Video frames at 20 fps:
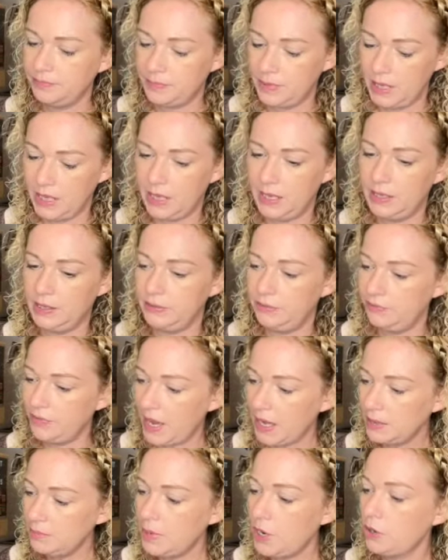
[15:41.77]
in
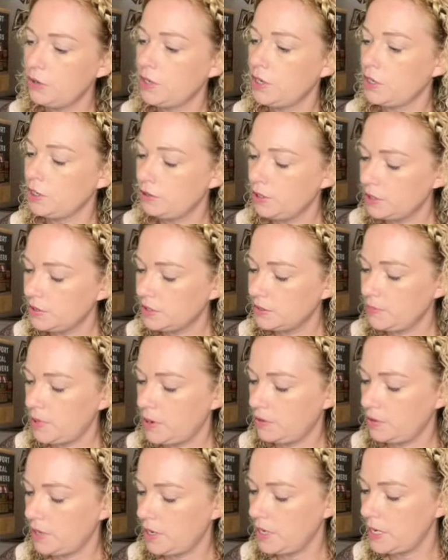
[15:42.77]
fine motor, gross
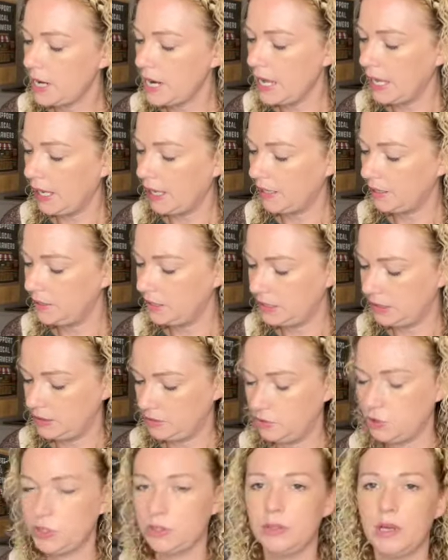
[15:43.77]
motor, and
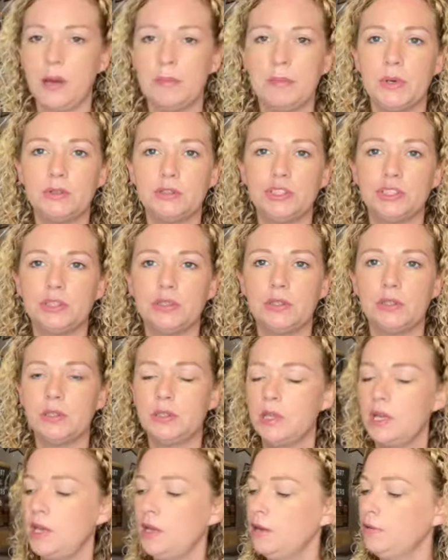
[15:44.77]
social
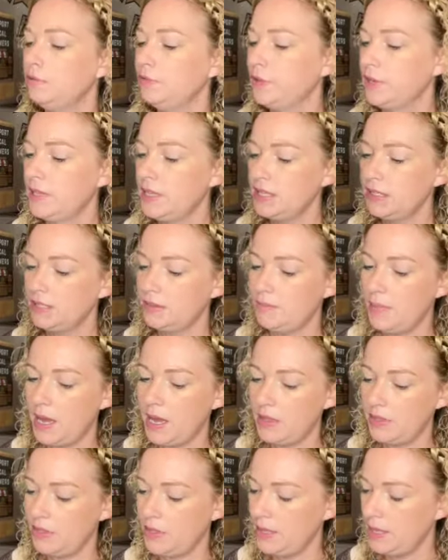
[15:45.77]
emotional for this
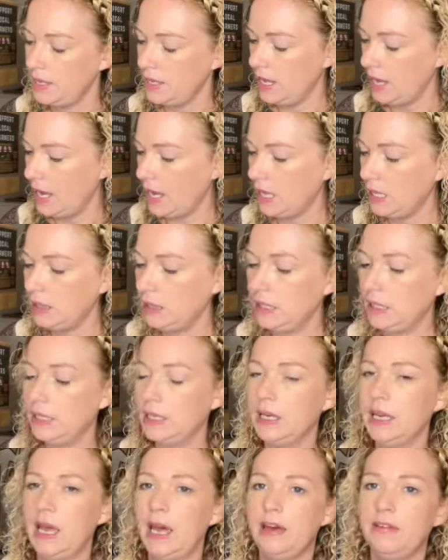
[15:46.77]
month. And then
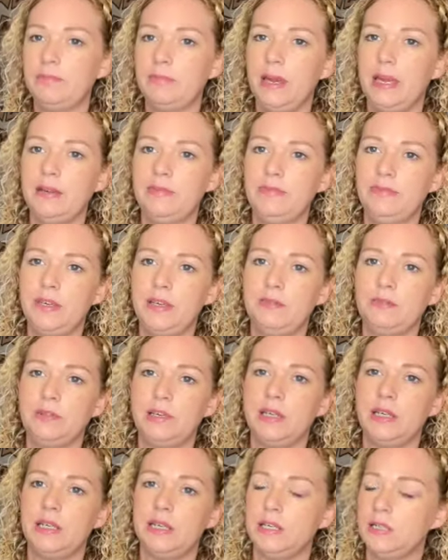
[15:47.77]
I have my
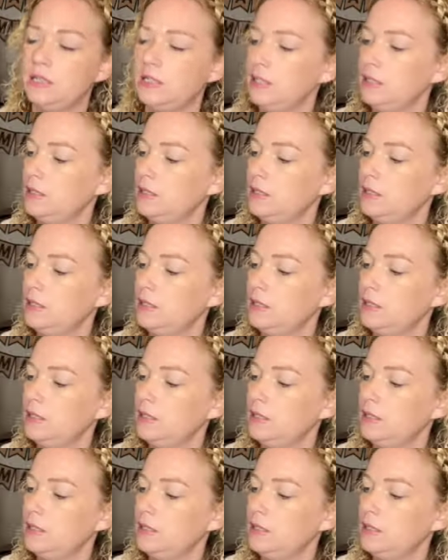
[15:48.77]
favorite